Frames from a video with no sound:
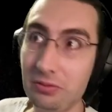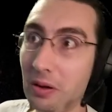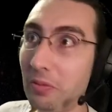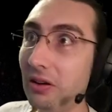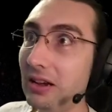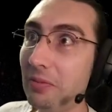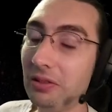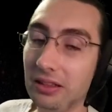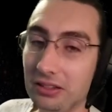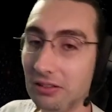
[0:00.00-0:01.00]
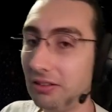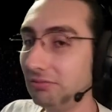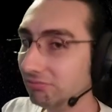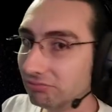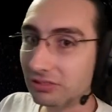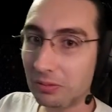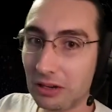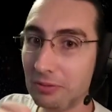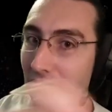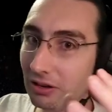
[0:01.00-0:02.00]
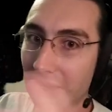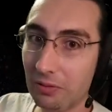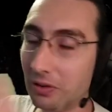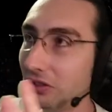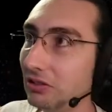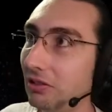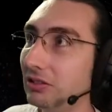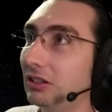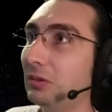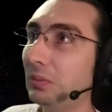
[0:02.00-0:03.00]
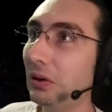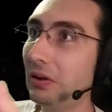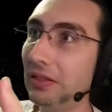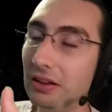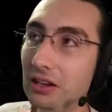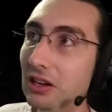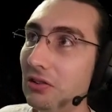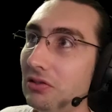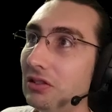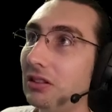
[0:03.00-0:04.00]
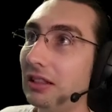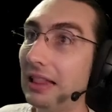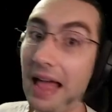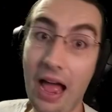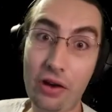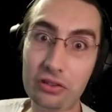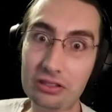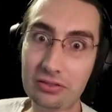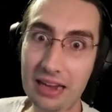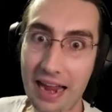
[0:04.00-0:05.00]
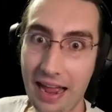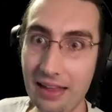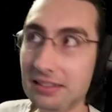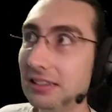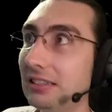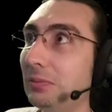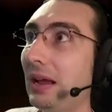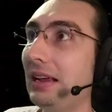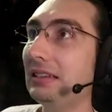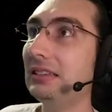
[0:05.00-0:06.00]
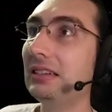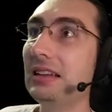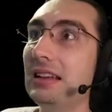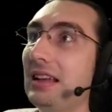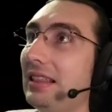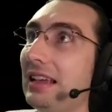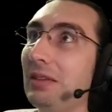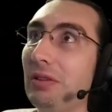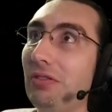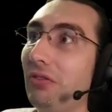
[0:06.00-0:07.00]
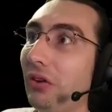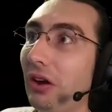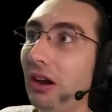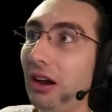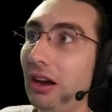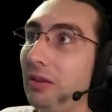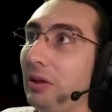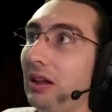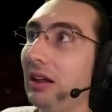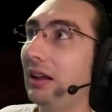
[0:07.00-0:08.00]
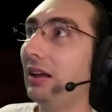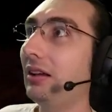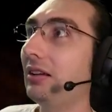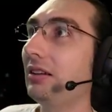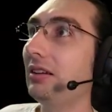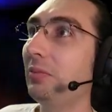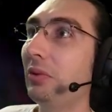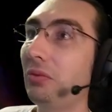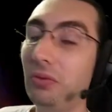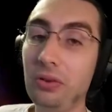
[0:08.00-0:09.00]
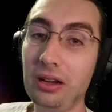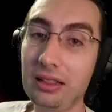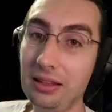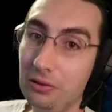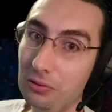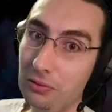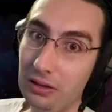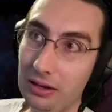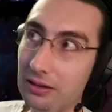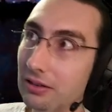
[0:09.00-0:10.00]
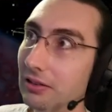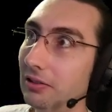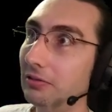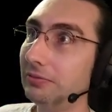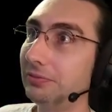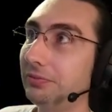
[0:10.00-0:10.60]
Remember, nebulas are sometimes created when stars explode, and they're huge clouds of gas in space. They can be very big, but really cool looking too.